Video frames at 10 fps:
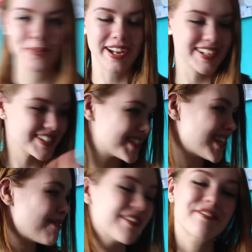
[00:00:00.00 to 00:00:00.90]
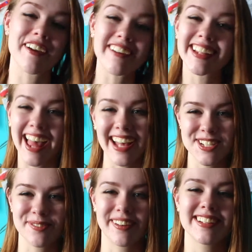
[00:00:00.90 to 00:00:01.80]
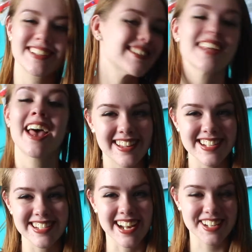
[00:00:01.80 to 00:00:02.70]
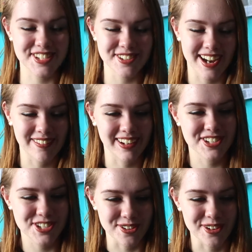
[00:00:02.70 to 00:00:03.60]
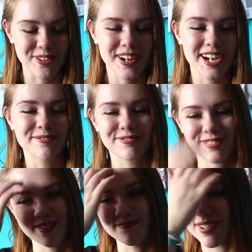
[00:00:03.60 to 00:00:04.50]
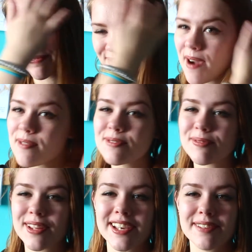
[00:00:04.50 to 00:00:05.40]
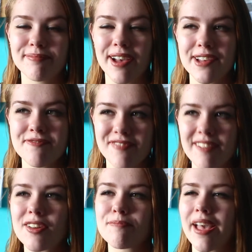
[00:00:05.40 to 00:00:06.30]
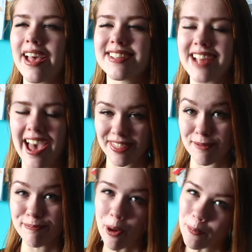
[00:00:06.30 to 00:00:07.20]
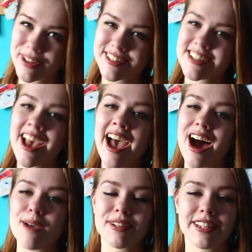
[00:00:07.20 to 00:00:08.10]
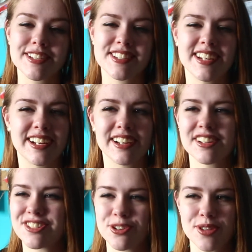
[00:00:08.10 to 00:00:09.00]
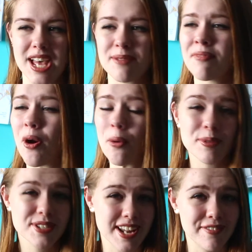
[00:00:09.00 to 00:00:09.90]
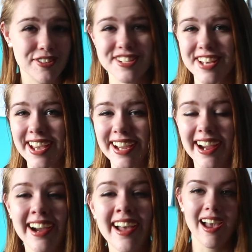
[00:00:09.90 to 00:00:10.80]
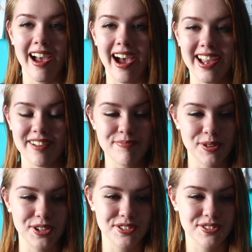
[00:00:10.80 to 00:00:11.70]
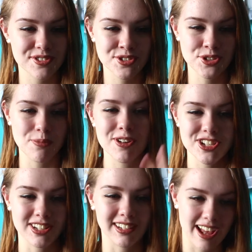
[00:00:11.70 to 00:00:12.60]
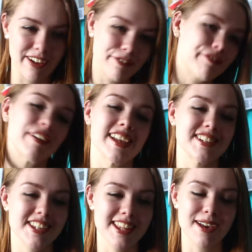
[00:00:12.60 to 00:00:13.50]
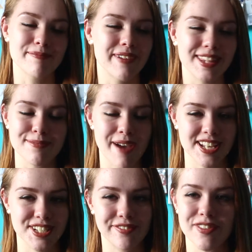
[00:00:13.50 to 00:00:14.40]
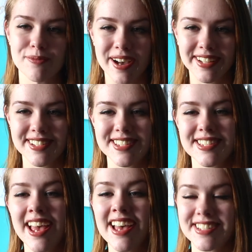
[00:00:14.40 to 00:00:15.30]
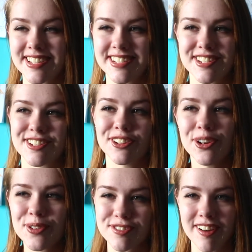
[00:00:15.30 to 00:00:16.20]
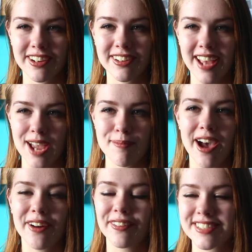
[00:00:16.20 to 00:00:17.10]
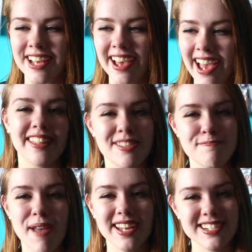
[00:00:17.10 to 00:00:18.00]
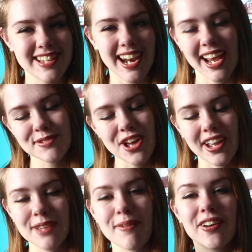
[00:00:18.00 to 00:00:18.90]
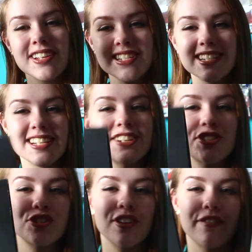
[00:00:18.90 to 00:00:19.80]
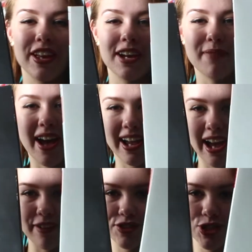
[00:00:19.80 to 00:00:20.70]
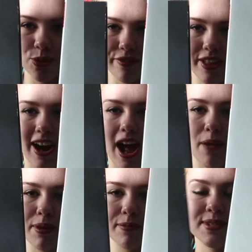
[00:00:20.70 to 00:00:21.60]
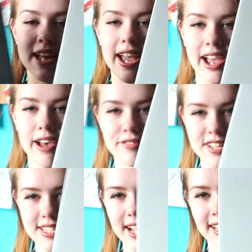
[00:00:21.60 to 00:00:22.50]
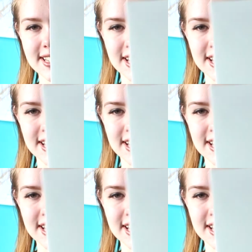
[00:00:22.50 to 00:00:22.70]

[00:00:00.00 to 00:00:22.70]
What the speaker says: We're getting to some of the very last ones. These next 2 that I'm going to show you come from probably my favorite band at the moment. I've been listening to them almost every day. I have put so much love into them in the past few months since their newest record came out. The band that I am talking about is indeed Trivium. I have 2 of their albums. I have The Silence